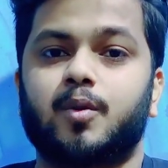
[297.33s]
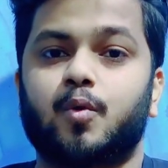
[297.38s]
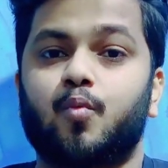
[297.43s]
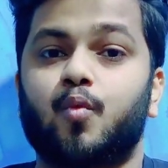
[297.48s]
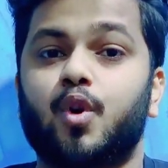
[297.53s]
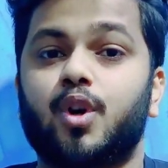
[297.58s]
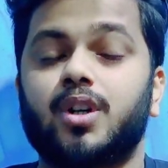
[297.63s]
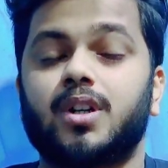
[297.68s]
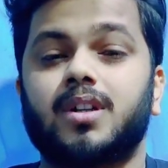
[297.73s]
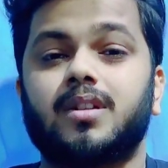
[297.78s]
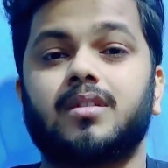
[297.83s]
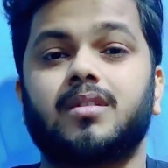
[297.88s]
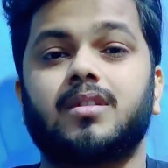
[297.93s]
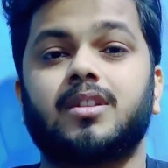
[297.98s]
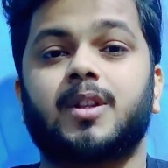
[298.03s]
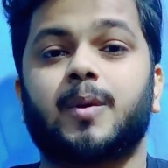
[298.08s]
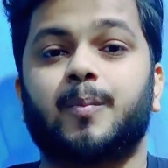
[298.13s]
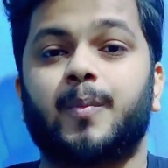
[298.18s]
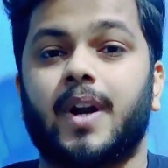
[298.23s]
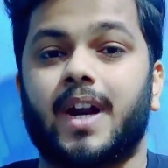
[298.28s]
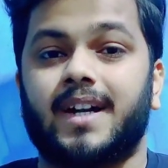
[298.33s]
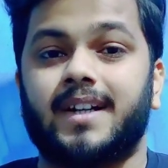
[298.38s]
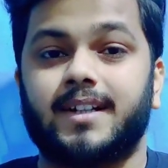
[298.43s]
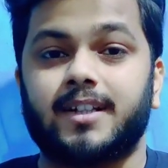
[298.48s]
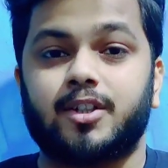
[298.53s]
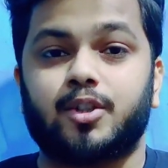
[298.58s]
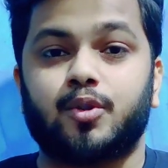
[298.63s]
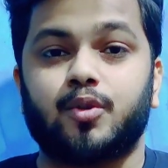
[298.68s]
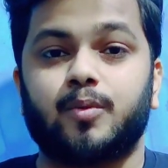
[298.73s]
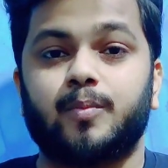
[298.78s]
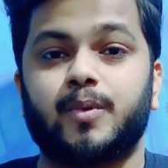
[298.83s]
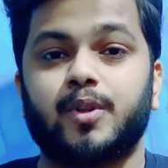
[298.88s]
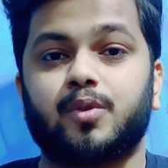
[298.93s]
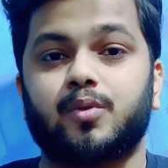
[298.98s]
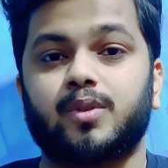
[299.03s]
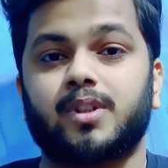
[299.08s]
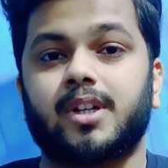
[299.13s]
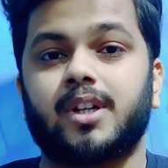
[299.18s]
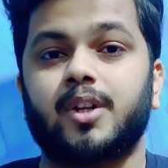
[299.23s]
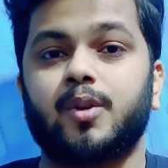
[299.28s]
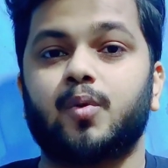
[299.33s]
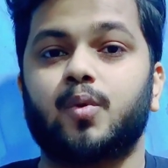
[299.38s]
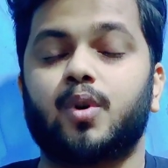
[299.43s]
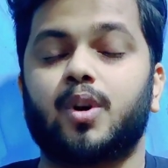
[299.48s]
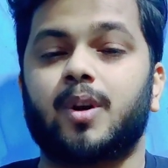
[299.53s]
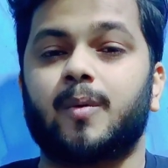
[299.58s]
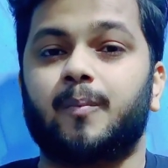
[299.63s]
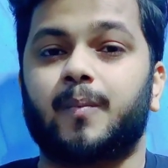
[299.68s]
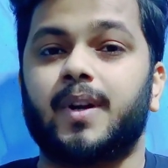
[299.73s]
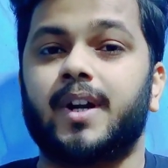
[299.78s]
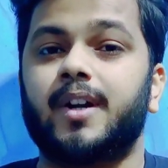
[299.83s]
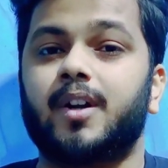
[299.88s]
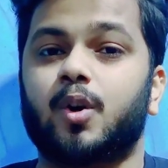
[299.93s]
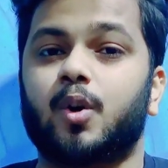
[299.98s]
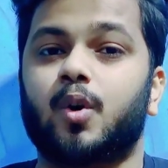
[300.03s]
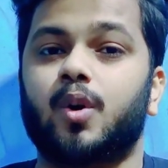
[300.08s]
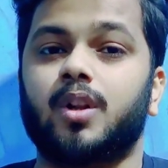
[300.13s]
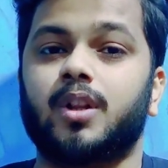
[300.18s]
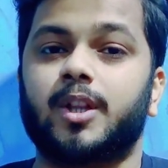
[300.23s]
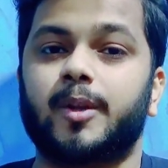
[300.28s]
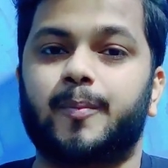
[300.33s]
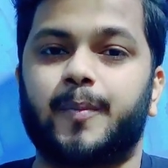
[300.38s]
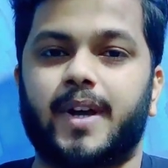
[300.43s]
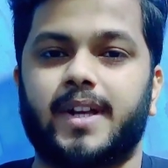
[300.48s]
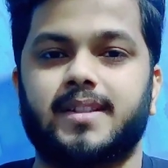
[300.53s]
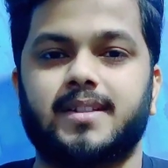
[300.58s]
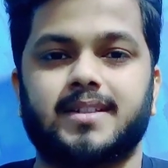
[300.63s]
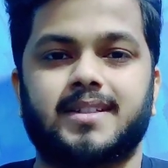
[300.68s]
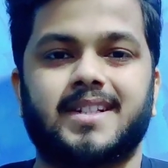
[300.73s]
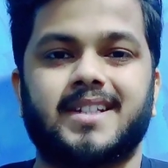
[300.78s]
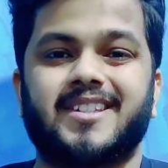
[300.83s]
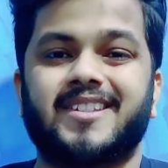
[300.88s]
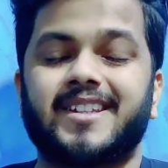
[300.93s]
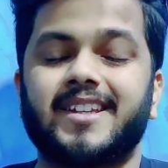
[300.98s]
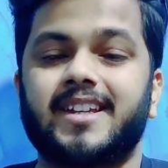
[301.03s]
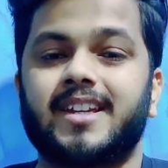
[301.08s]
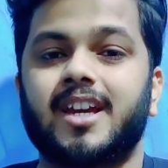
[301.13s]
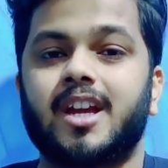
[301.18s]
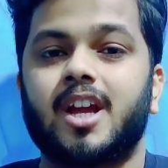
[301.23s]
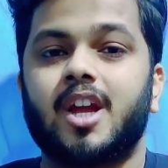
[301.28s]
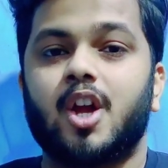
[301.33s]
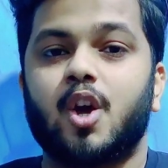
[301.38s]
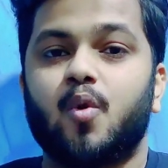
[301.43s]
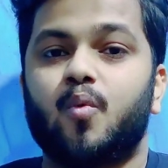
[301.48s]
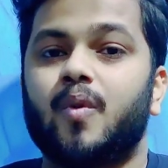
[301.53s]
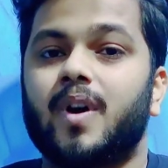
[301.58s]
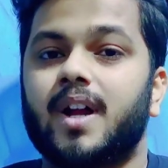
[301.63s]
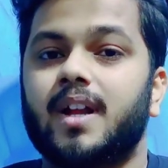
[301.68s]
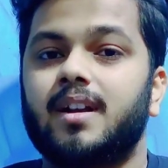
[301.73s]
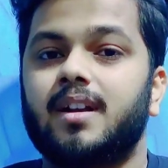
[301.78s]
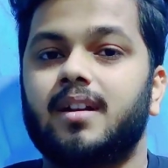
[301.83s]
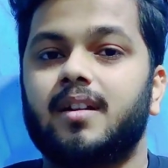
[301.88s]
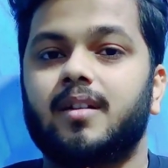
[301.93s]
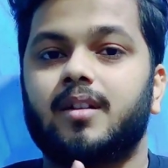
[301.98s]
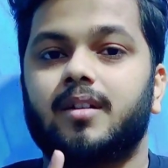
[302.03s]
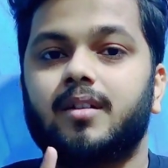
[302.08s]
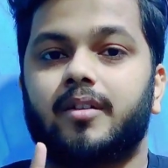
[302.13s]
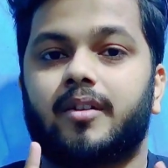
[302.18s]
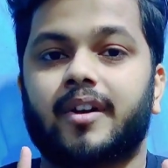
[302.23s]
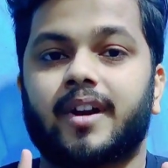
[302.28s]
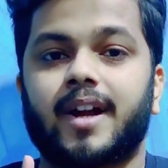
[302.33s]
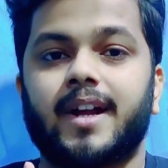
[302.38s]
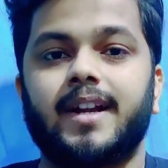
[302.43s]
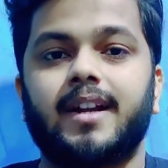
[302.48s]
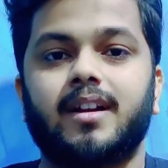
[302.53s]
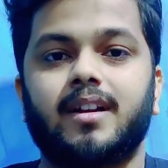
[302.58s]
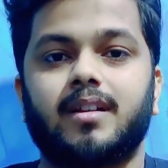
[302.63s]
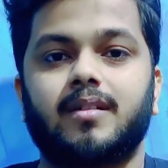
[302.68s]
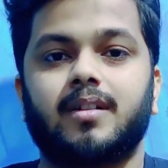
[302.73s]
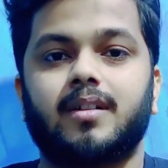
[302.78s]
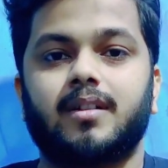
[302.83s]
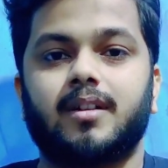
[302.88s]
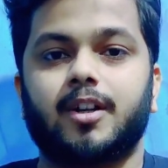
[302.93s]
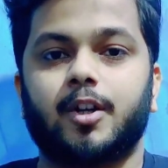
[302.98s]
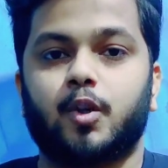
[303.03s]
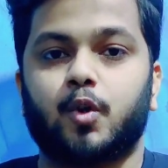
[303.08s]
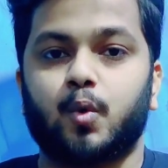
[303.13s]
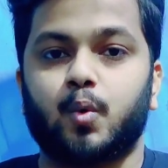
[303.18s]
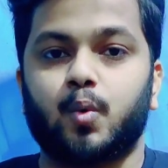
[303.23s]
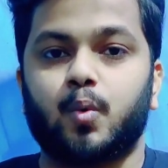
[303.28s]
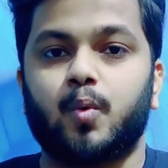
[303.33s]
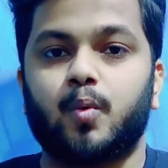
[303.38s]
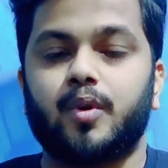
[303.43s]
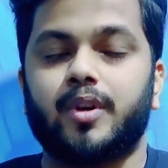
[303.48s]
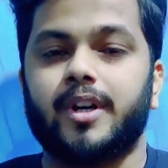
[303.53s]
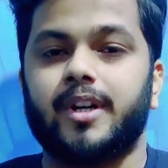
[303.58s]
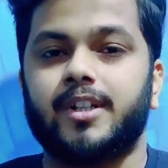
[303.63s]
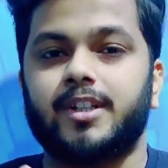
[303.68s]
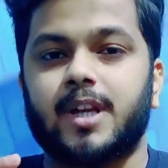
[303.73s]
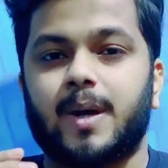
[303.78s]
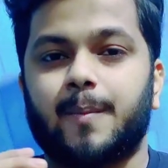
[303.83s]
what the practice should be so that you complete all the passages. See, while try to read